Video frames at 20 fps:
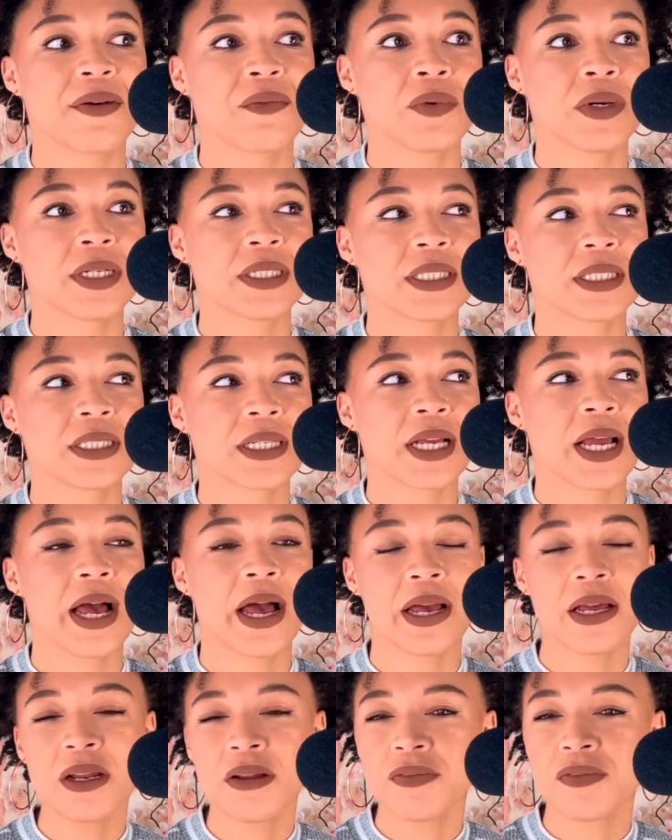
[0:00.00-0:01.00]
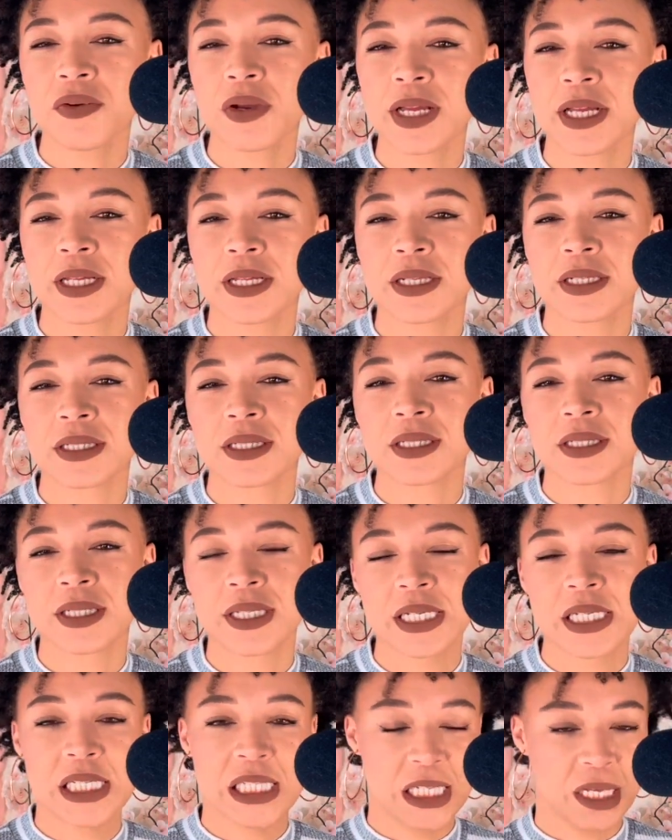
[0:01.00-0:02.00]
Which kind of is
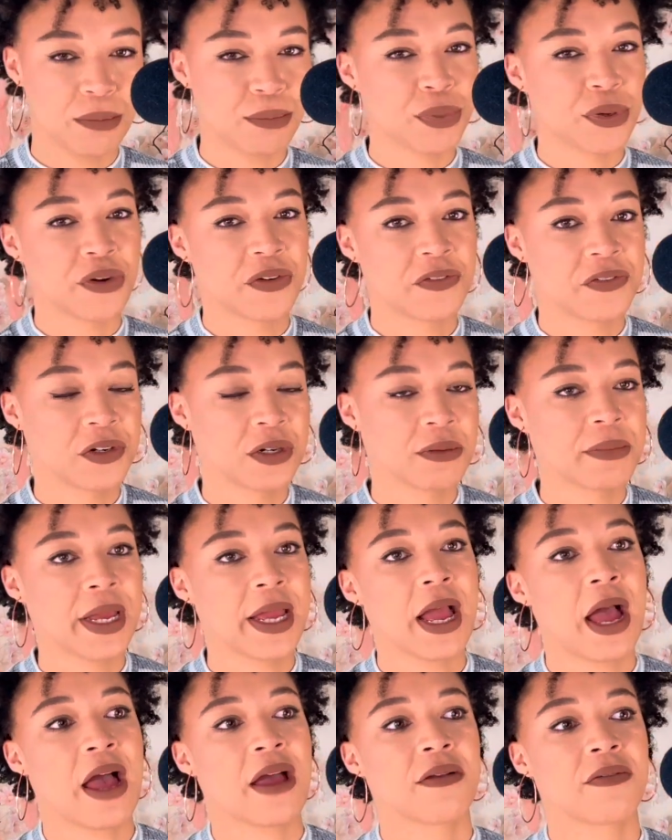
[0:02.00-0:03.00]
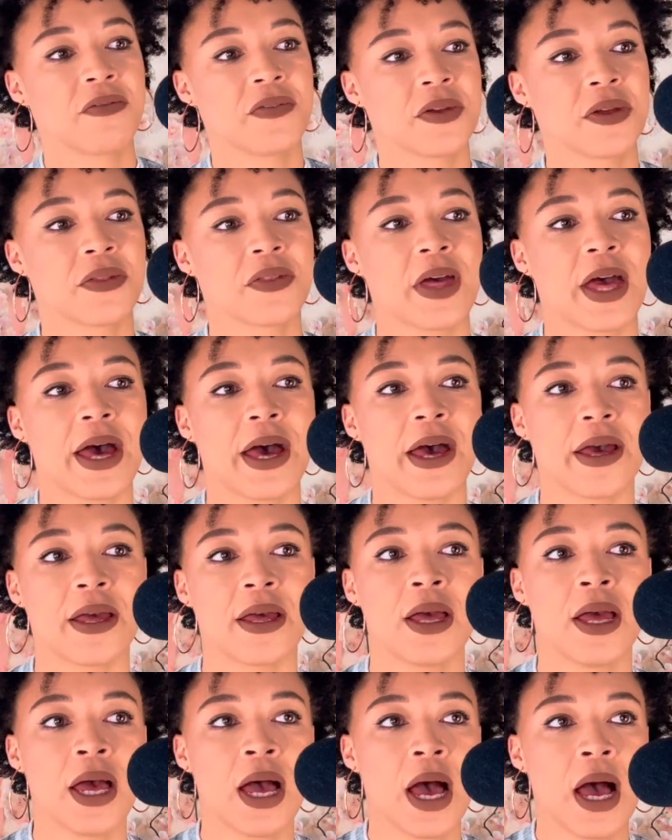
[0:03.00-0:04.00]
December for me. I feel
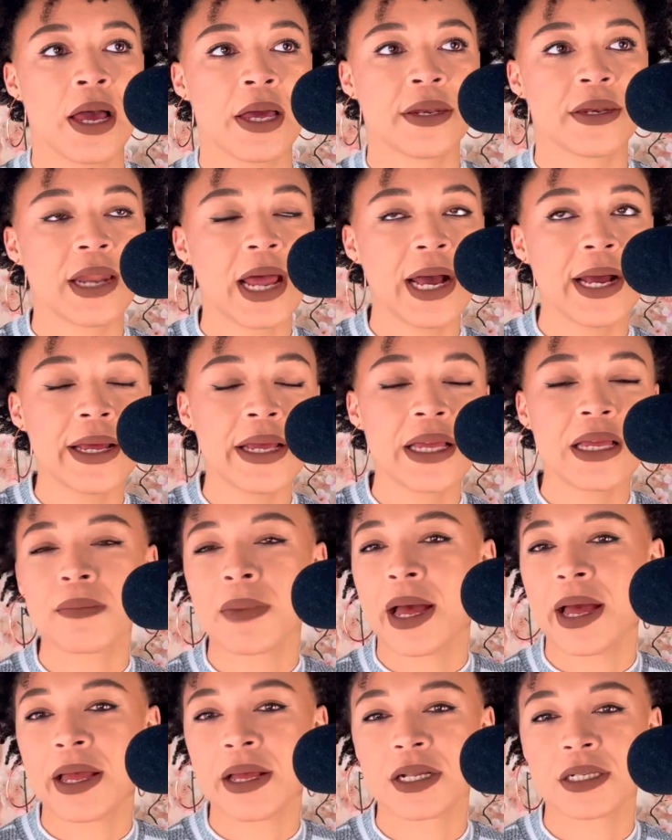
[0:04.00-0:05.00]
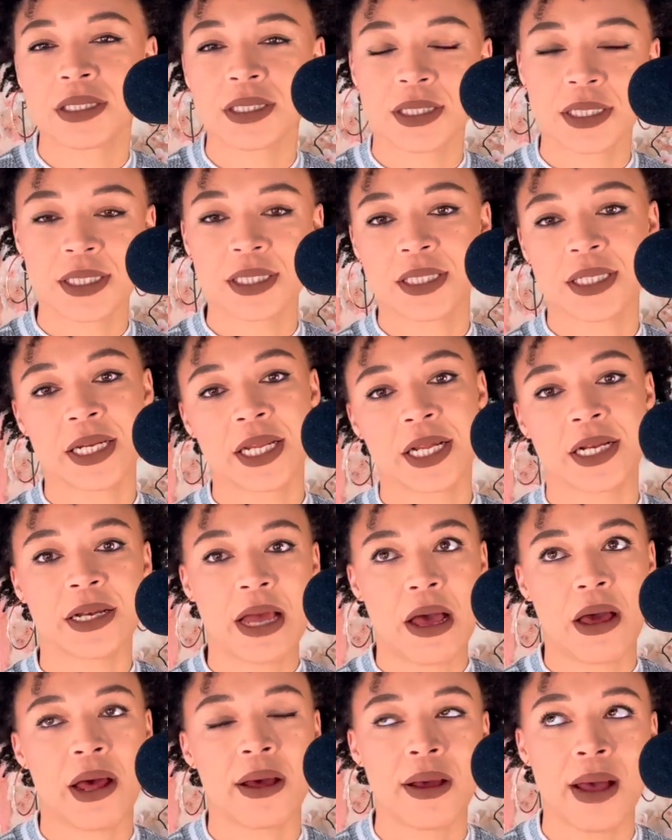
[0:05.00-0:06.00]
that not am I just sitting
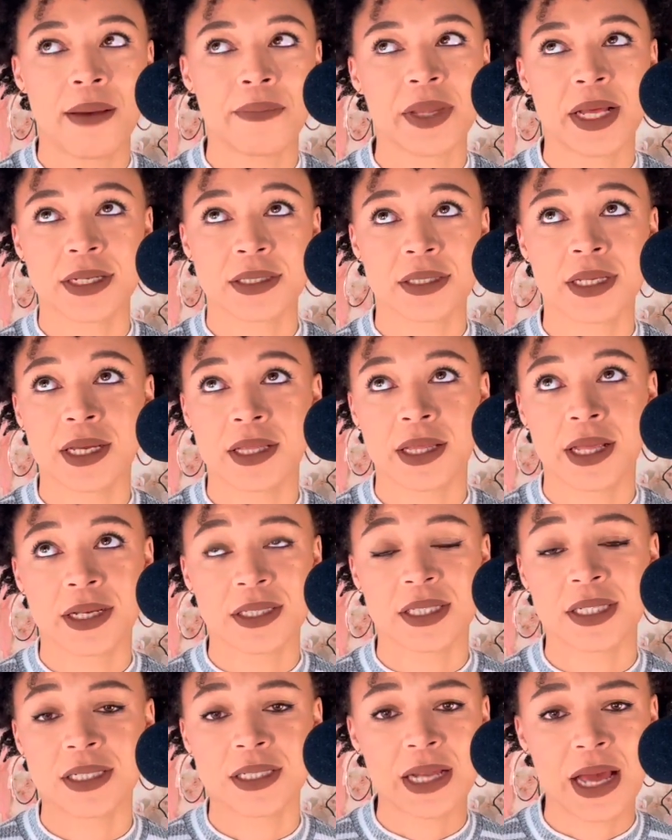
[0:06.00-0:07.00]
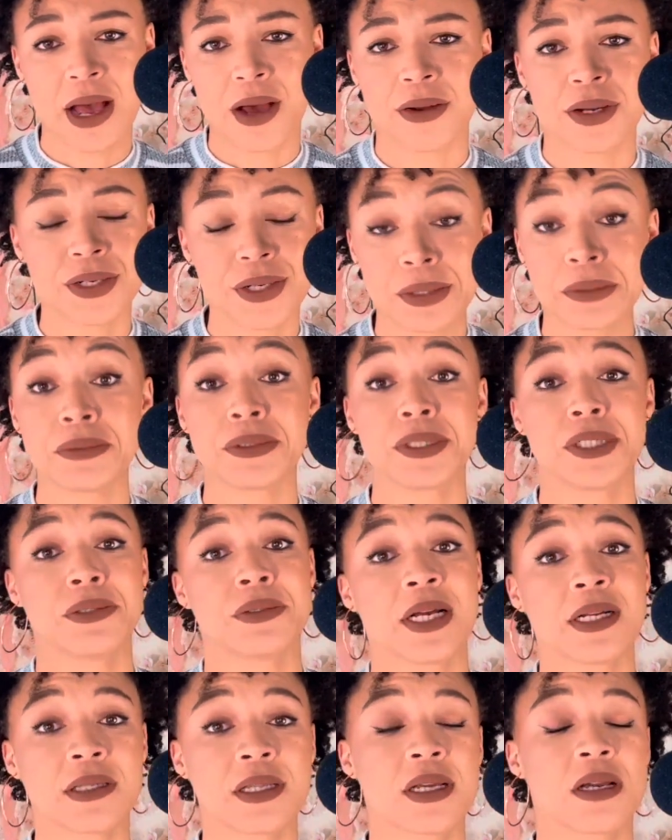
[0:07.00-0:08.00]
down. I'm not saying like sit down and don't do
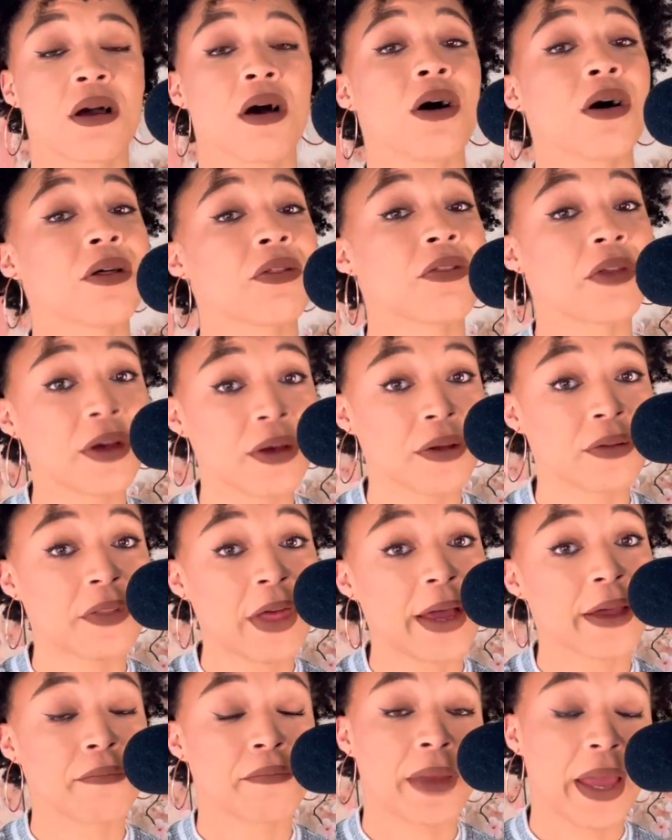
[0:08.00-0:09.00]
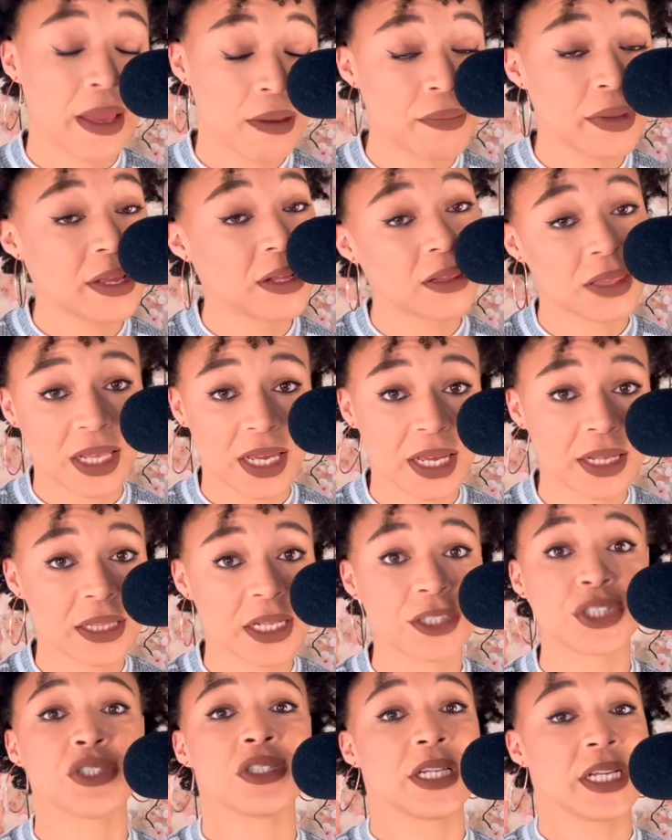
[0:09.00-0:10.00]
nothing, although that may be a thing
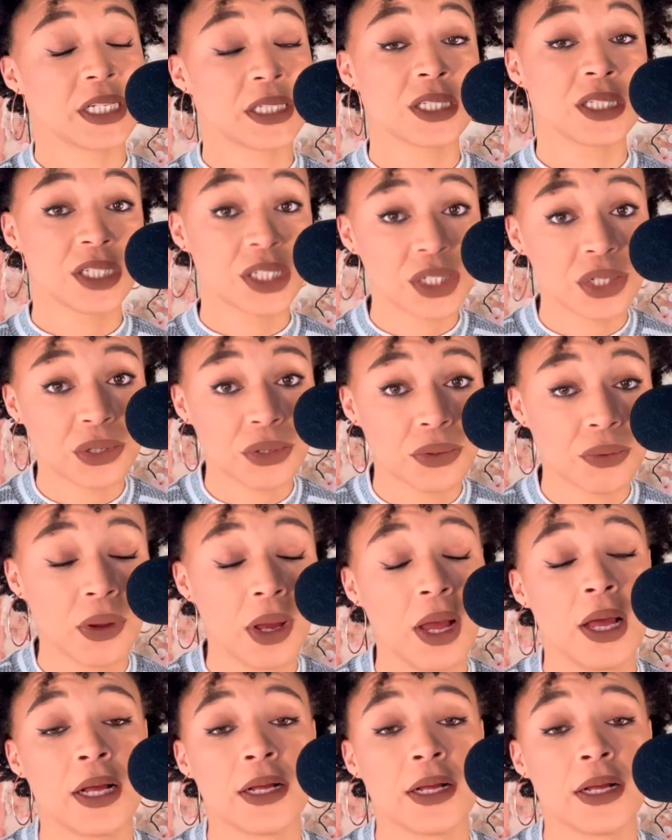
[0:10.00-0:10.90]
that you need to do.